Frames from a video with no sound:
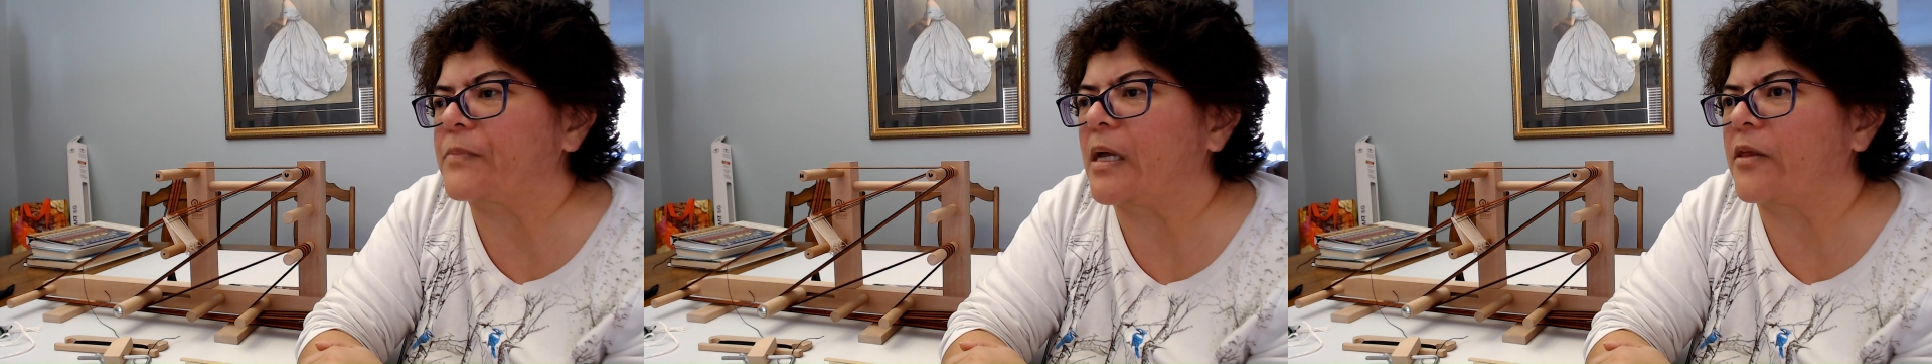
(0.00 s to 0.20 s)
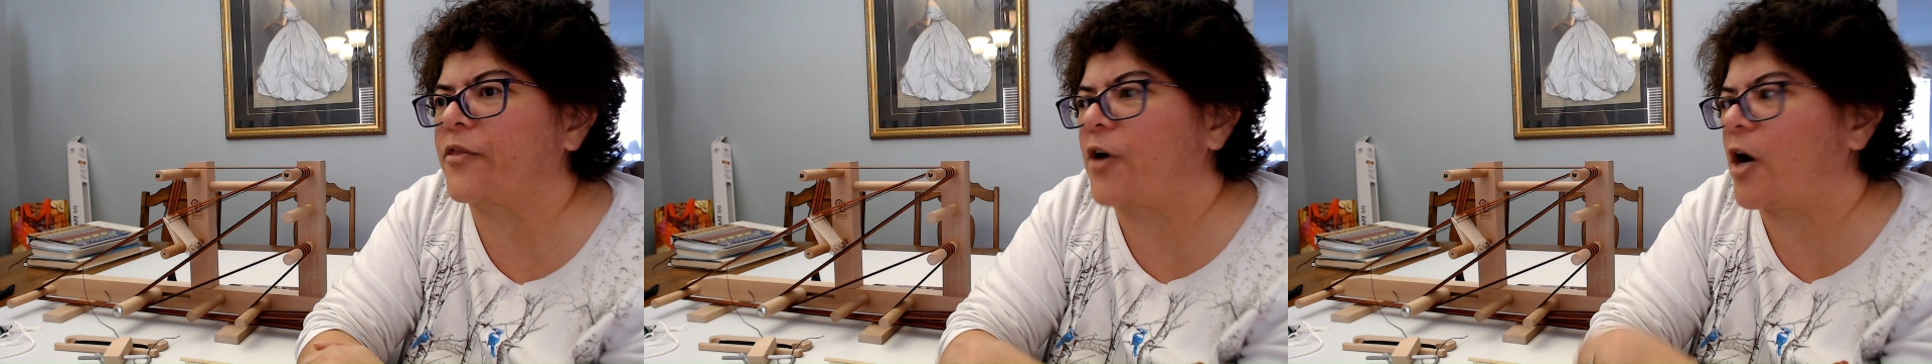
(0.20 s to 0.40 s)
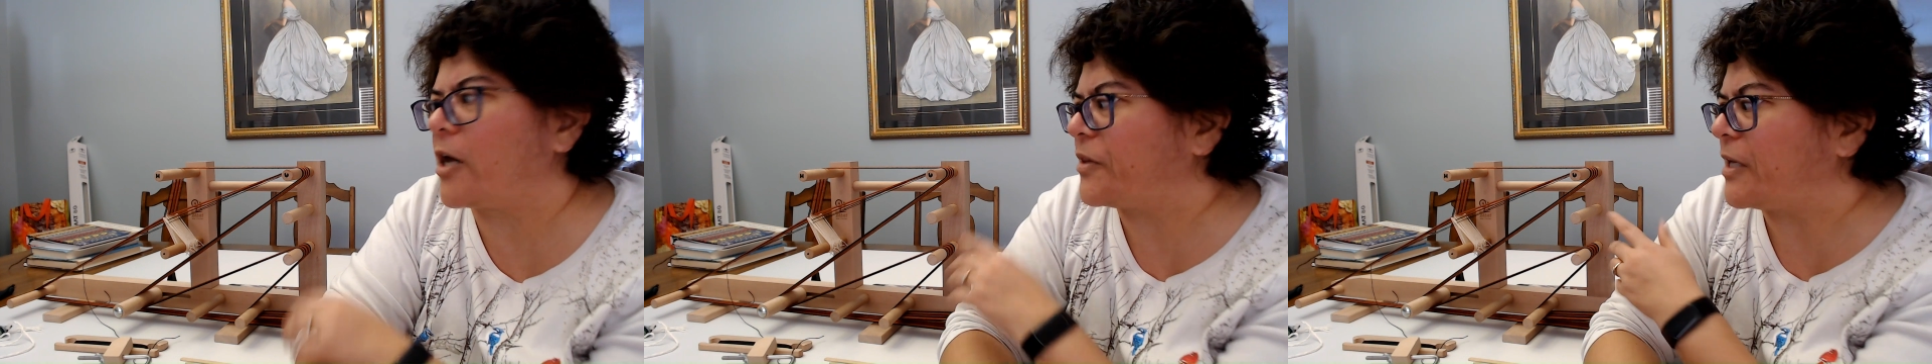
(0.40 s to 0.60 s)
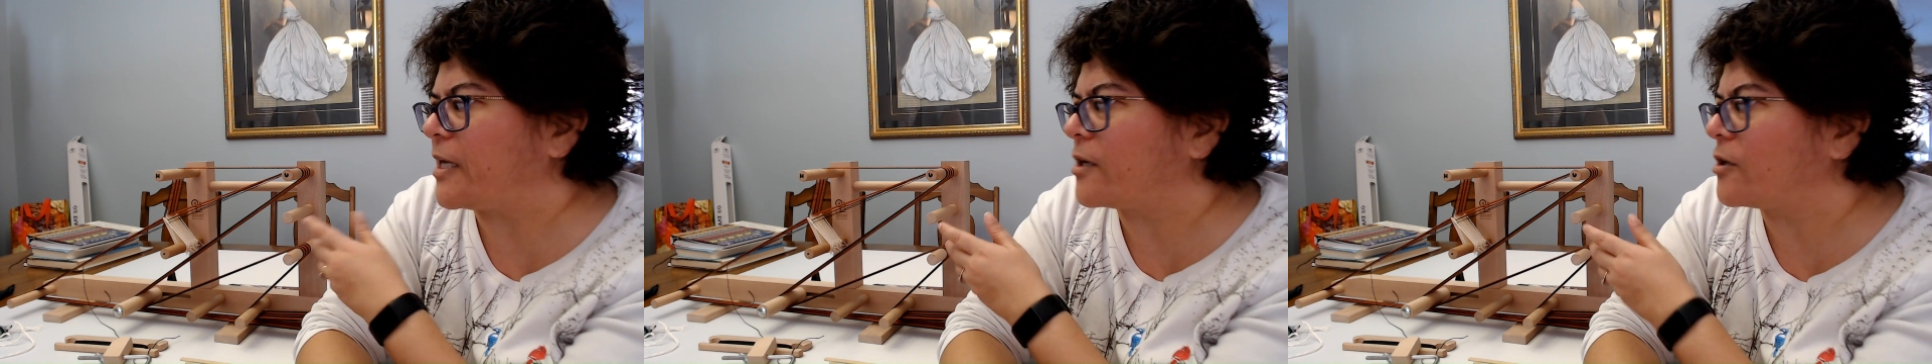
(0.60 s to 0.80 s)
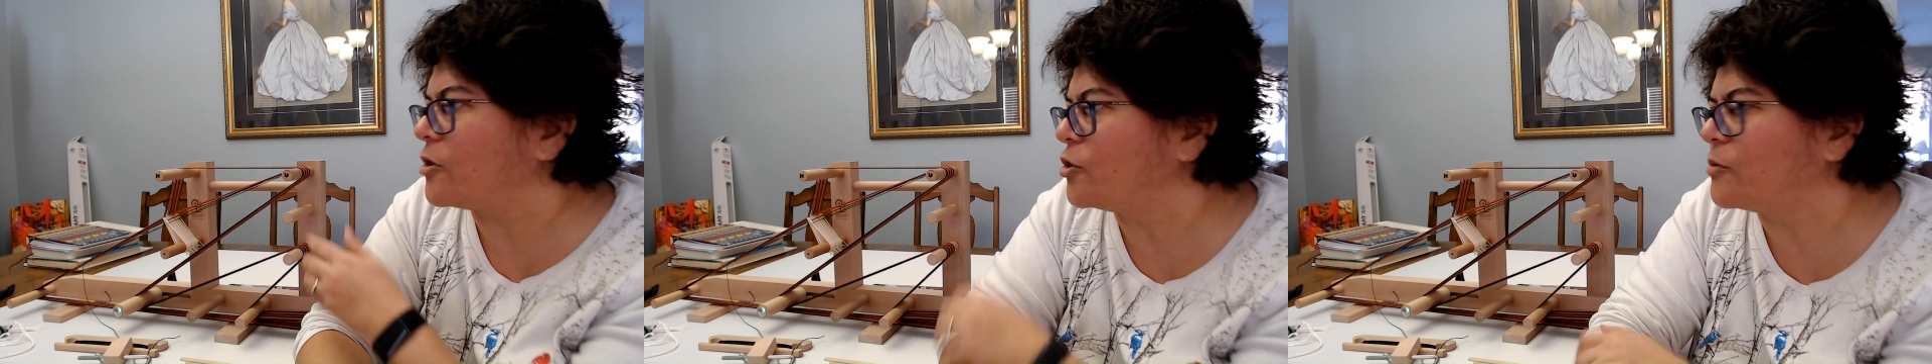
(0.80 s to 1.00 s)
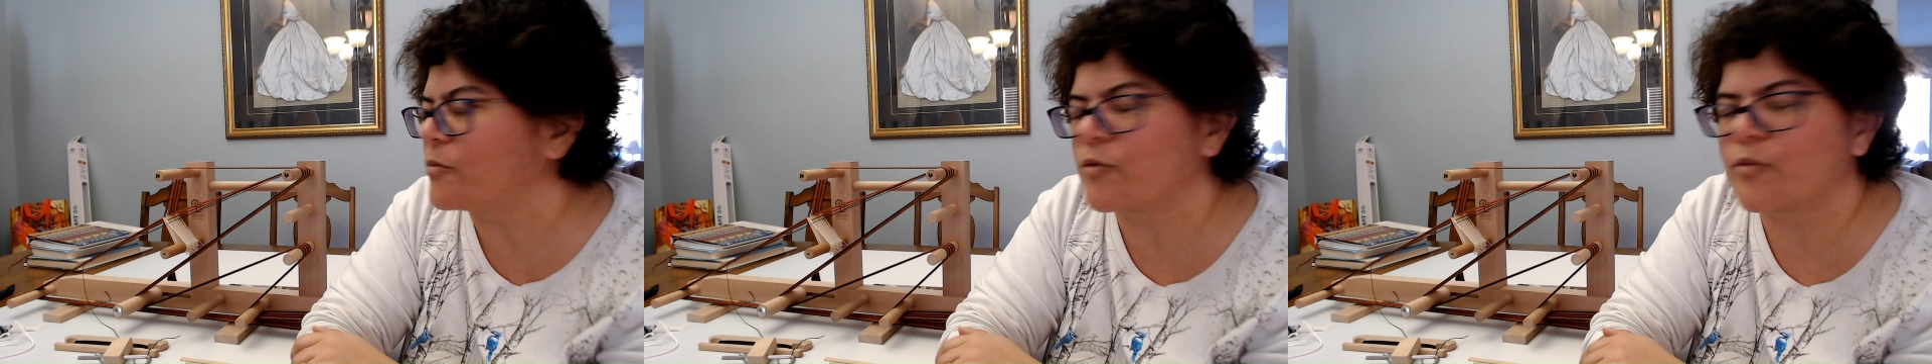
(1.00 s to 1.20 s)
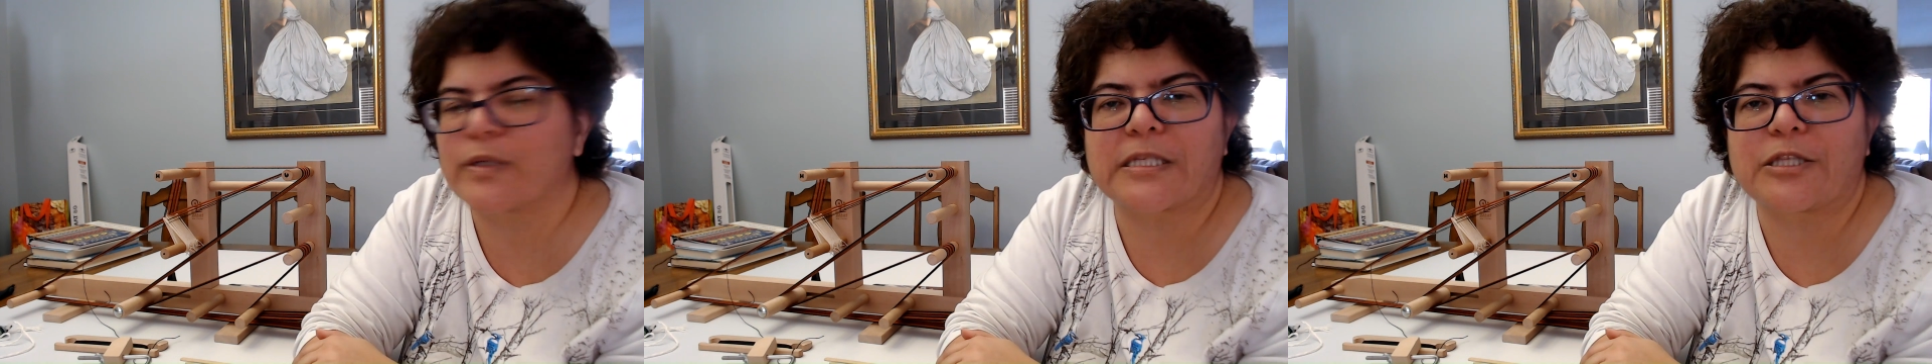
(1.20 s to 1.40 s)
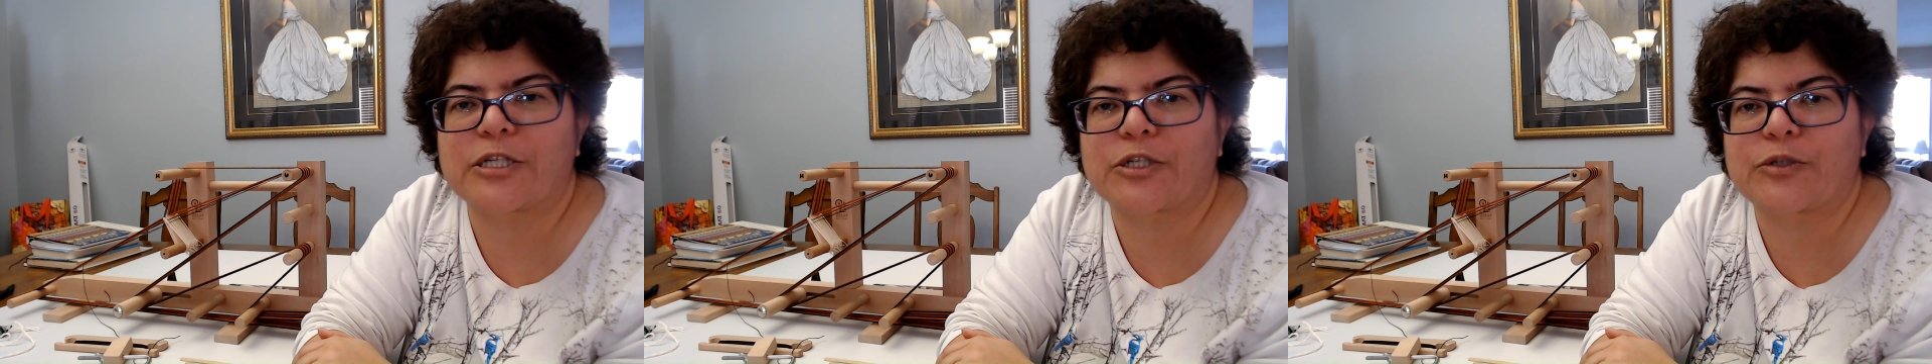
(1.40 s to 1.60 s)
thought the Inkle Loom
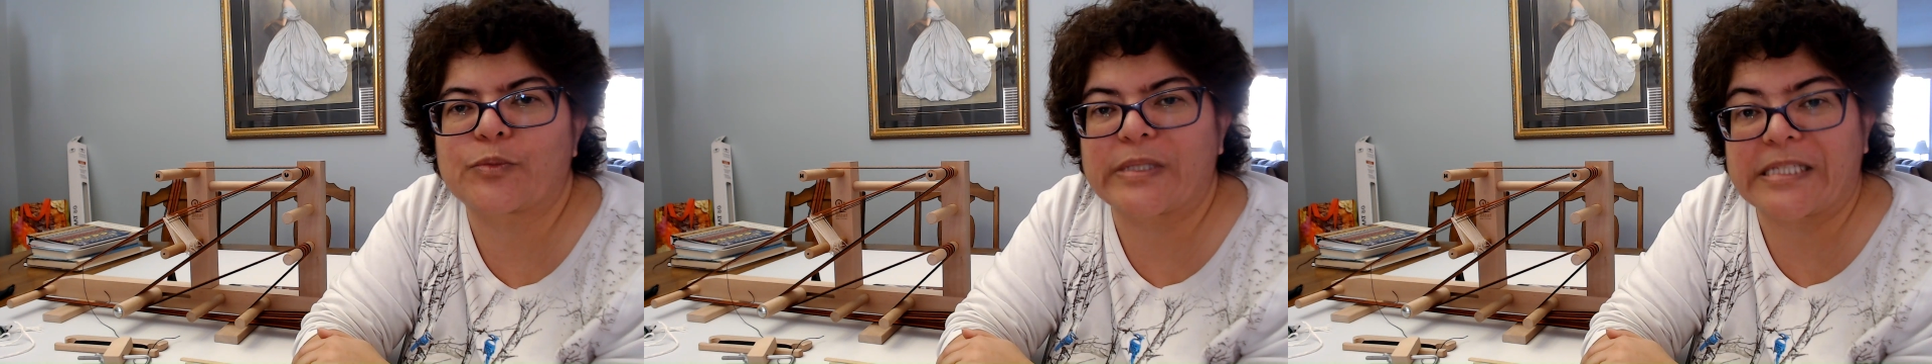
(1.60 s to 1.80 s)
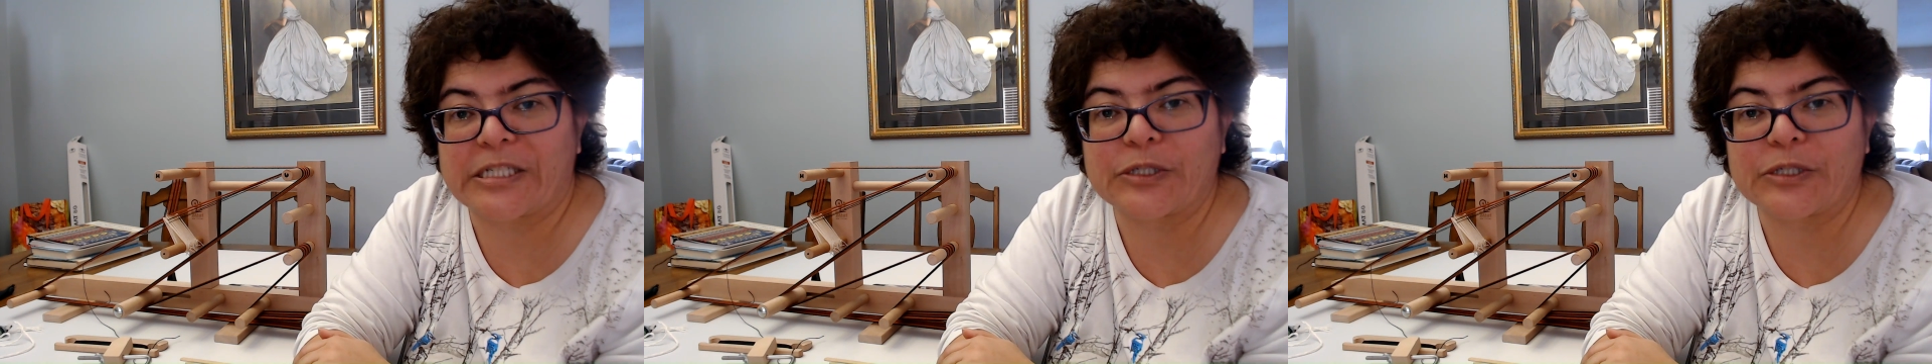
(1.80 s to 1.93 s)
looked really